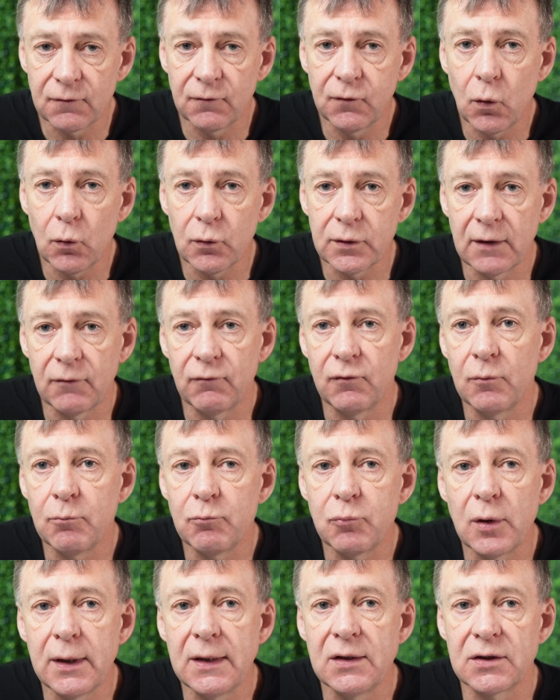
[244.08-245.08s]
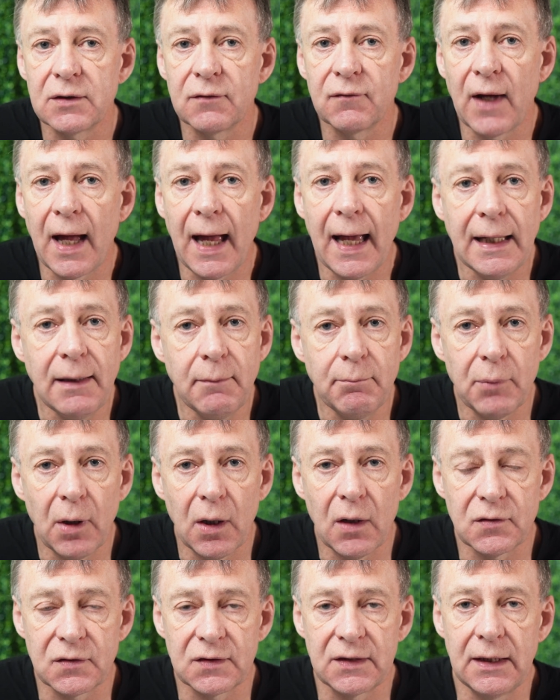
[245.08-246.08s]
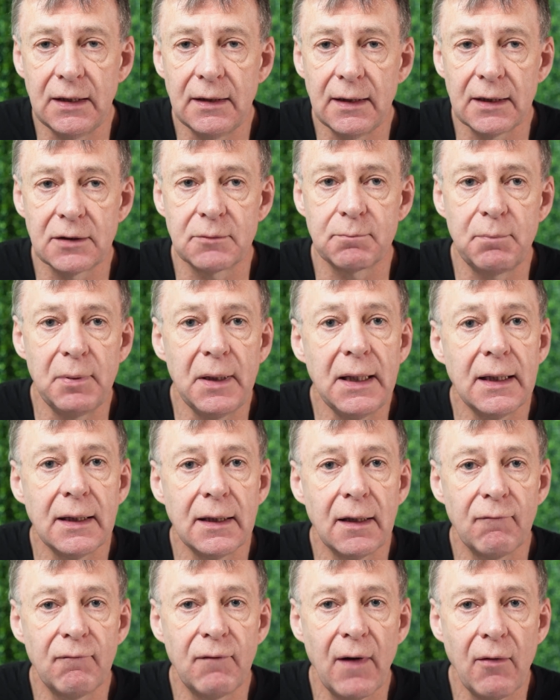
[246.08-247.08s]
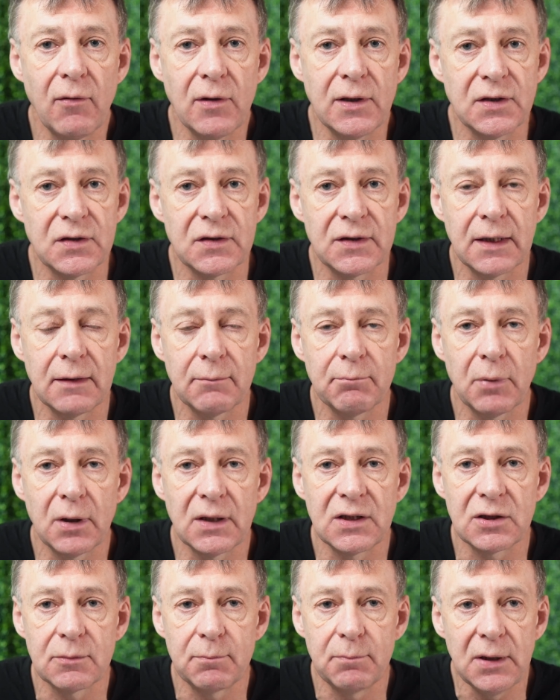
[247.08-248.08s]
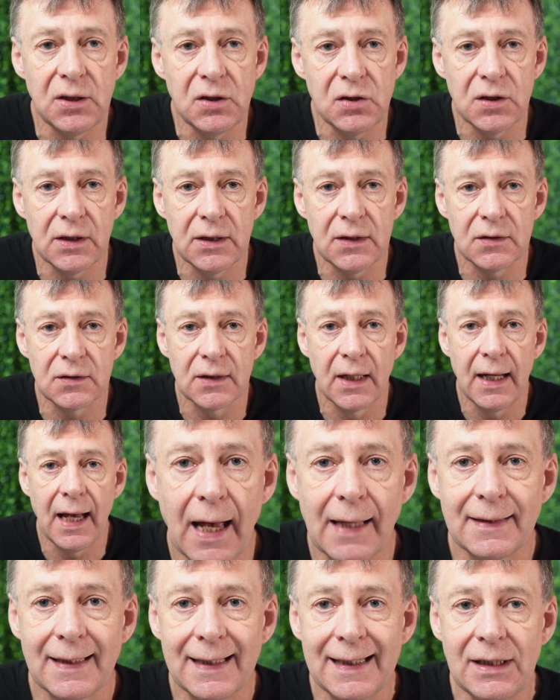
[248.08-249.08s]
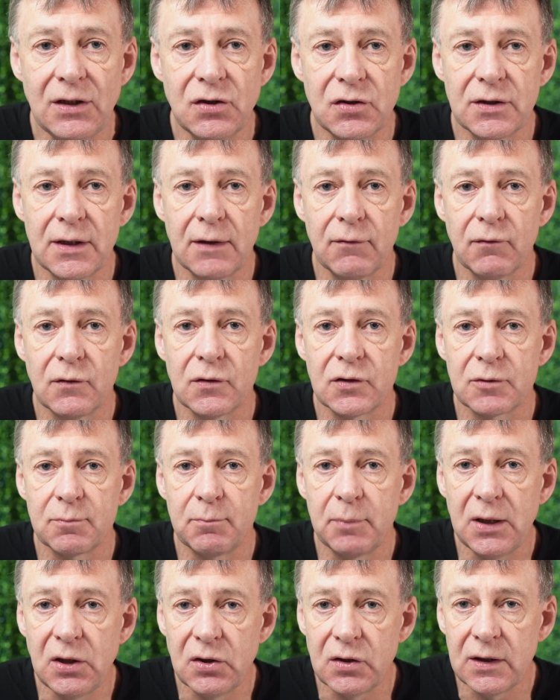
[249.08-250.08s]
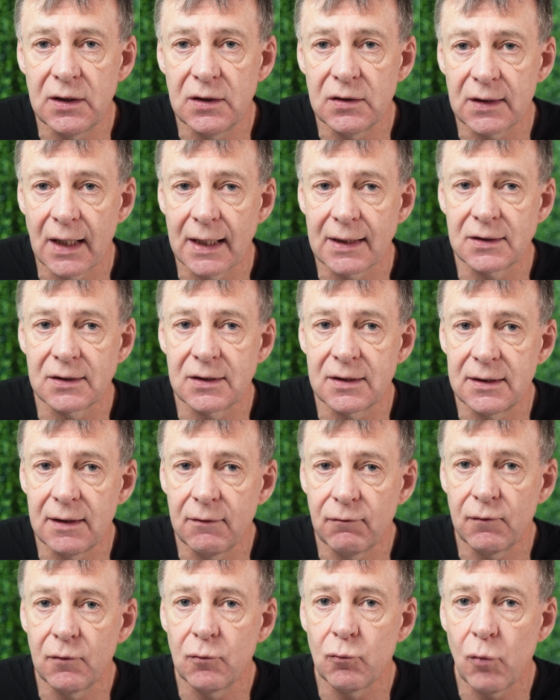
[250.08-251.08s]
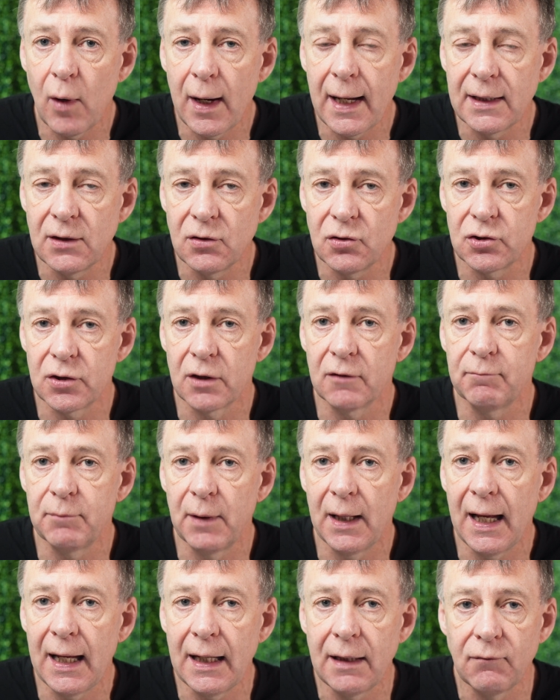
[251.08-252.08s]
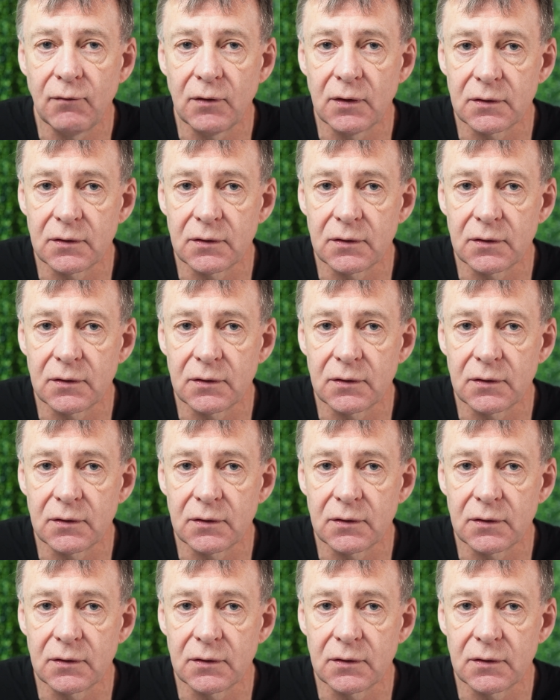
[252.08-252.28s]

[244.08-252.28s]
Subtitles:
four different breeds of ape are seen as being very distinct by species, and that each different species has a different range of behaviours.